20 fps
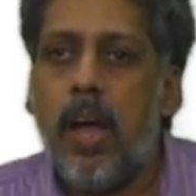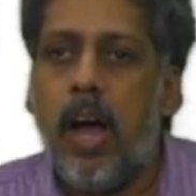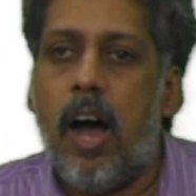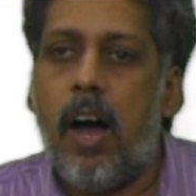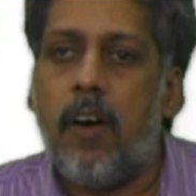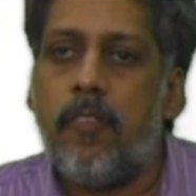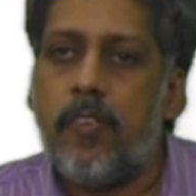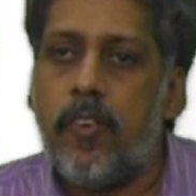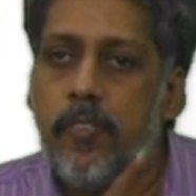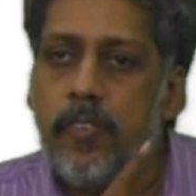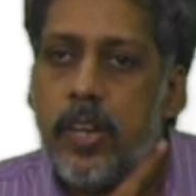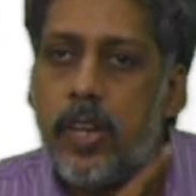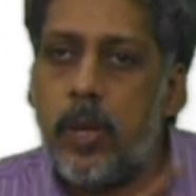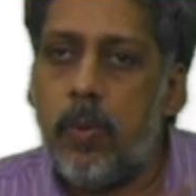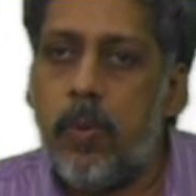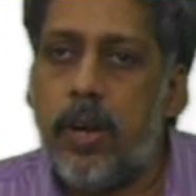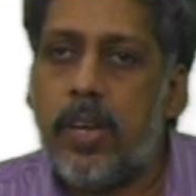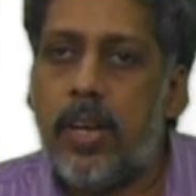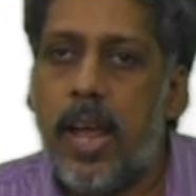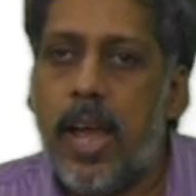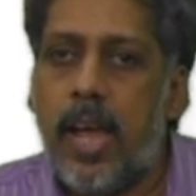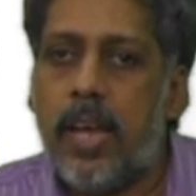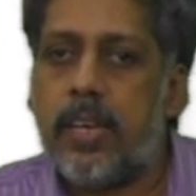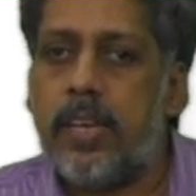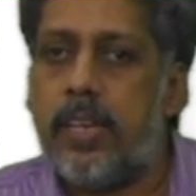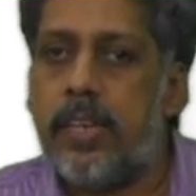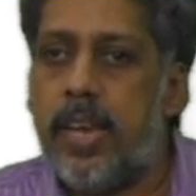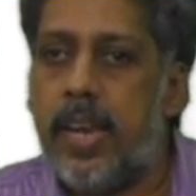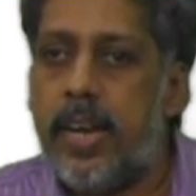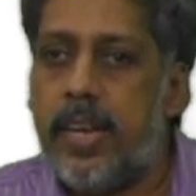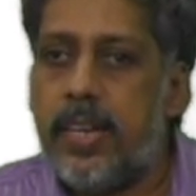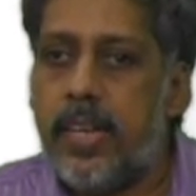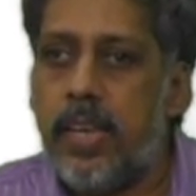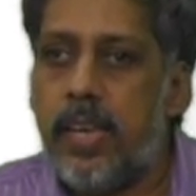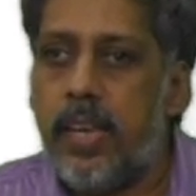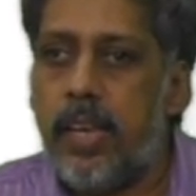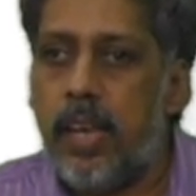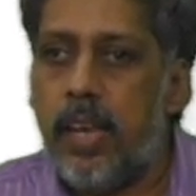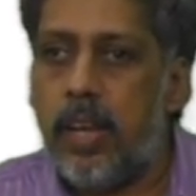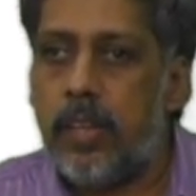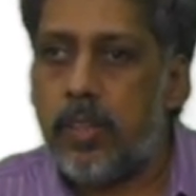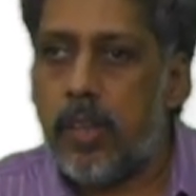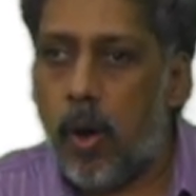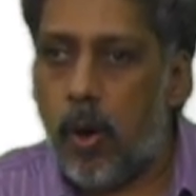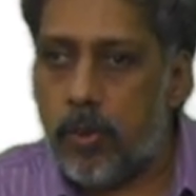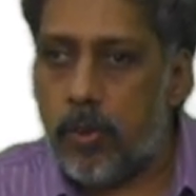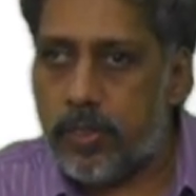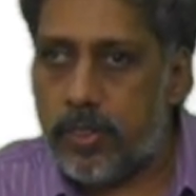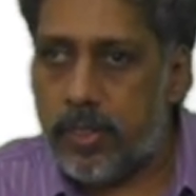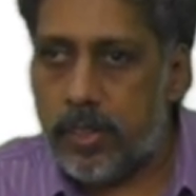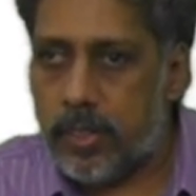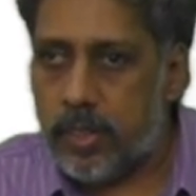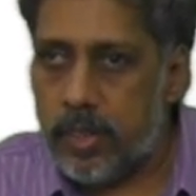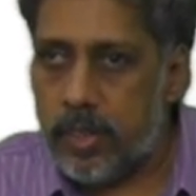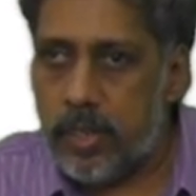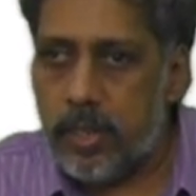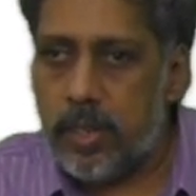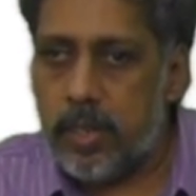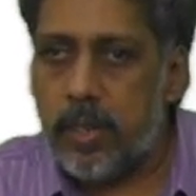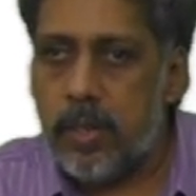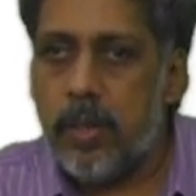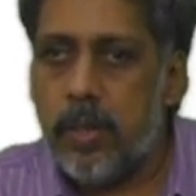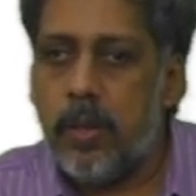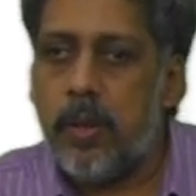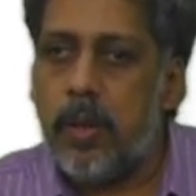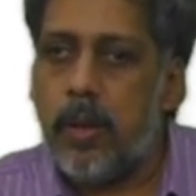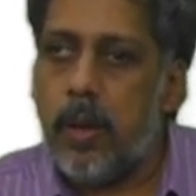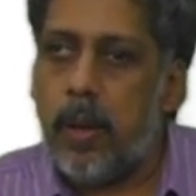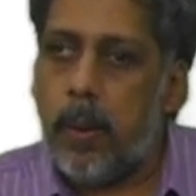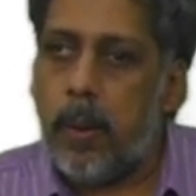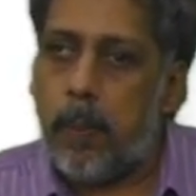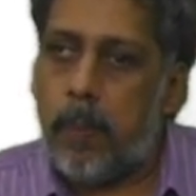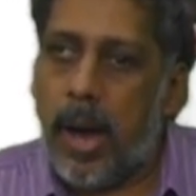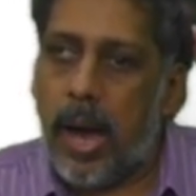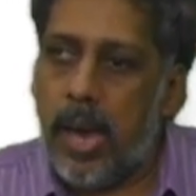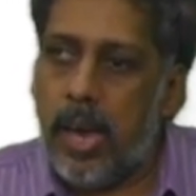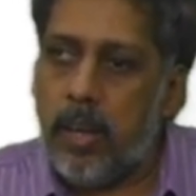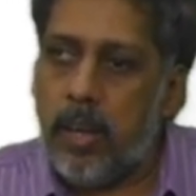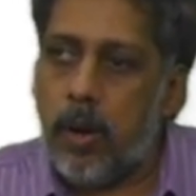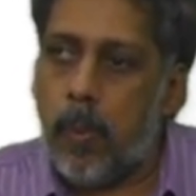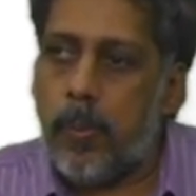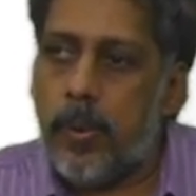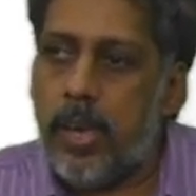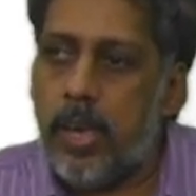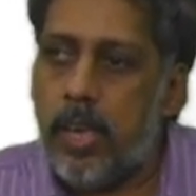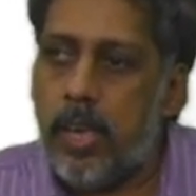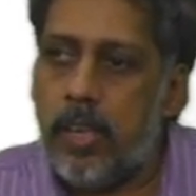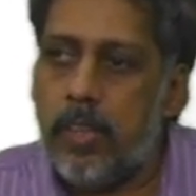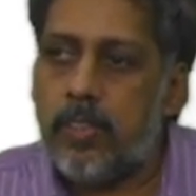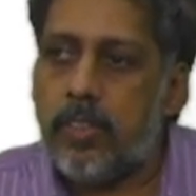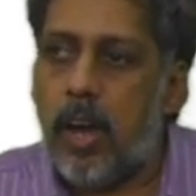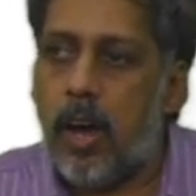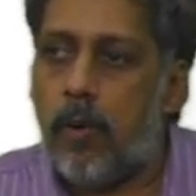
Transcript: uh, 51 lakh and 80 thousand by rupees uh,